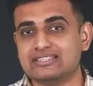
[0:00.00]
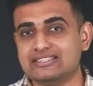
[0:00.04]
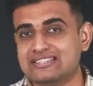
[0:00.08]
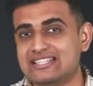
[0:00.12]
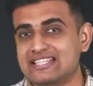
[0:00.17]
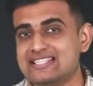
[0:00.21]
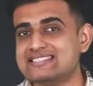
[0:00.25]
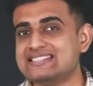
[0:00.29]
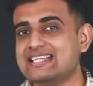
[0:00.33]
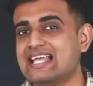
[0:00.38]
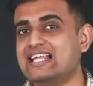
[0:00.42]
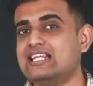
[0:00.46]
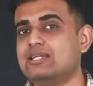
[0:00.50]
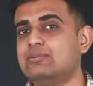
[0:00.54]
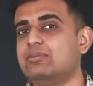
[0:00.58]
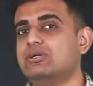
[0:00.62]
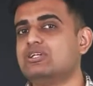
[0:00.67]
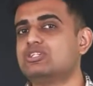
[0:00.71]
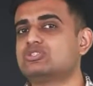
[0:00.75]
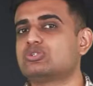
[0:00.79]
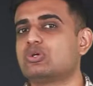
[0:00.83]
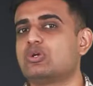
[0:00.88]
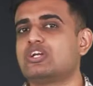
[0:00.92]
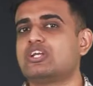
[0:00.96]
this
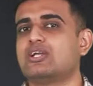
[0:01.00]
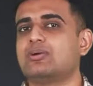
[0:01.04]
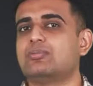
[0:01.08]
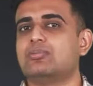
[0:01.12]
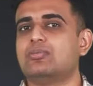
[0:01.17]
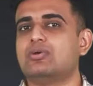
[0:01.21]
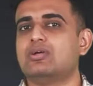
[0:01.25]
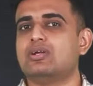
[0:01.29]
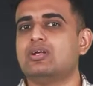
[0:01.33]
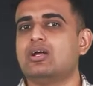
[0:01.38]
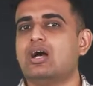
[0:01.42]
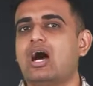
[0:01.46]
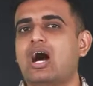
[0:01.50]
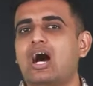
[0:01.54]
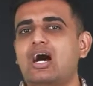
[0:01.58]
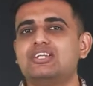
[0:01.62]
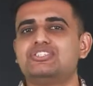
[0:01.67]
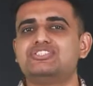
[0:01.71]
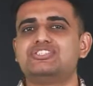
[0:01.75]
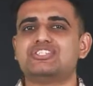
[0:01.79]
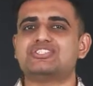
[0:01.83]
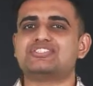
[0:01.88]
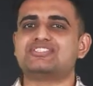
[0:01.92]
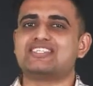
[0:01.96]
element sodium are
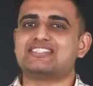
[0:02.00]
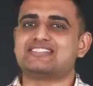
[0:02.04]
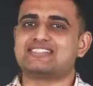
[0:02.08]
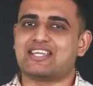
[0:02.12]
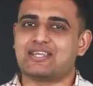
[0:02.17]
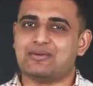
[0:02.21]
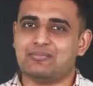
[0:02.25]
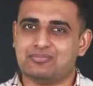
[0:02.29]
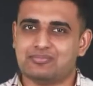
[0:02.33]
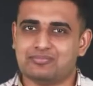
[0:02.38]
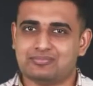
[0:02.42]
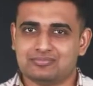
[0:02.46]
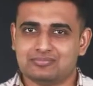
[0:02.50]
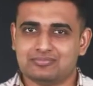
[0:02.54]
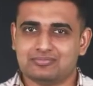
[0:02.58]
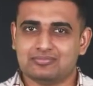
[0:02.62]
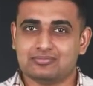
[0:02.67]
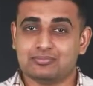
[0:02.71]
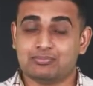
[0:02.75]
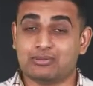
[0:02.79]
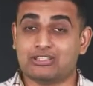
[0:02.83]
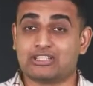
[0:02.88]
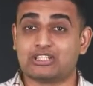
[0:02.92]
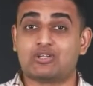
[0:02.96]
just the same.
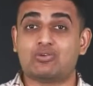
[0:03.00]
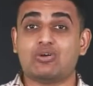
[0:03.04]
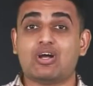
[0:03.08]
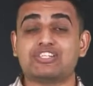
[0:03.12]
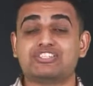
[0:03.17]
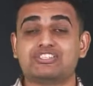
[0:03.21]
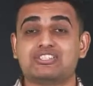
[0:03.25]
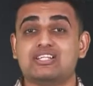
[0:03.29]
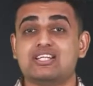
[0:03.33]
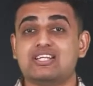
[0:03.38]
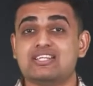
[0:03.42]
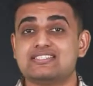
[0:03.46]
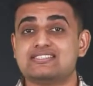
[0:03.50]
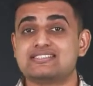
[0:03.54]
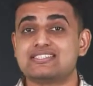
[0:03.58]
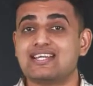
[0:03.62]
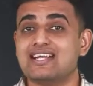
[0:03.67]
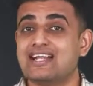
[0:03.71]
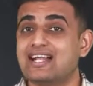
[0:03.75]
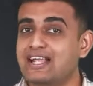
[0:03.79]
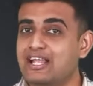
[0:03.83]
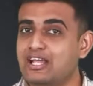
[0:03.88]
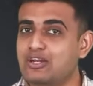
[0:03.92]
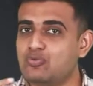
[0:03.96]
But the question is,
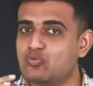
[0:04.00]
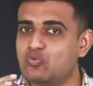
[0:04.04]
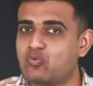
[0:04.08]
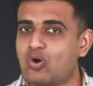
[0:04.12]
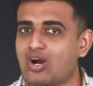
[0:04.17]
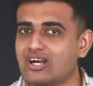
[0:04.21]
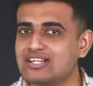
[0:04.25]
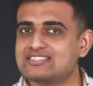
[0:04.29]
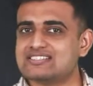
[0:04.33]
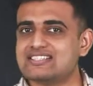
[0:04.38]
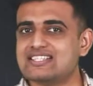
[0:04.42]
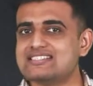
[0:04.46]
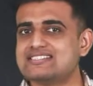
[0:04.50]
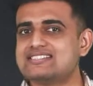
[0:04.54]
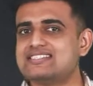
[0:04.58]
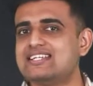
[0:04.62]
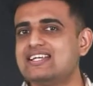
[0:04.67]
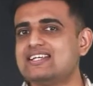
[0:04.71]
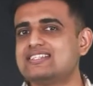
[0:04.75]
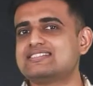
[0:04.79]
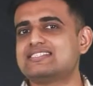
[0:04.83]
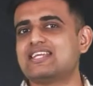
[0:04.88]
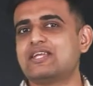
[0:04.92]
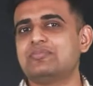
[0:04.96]
in what sense
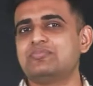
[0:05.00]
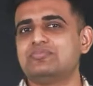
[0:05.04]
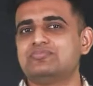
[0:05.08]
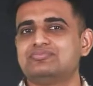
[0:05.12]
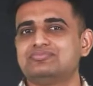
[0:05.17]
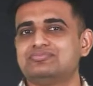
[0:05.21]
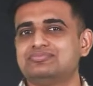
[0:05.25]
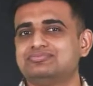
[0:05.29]
they are same?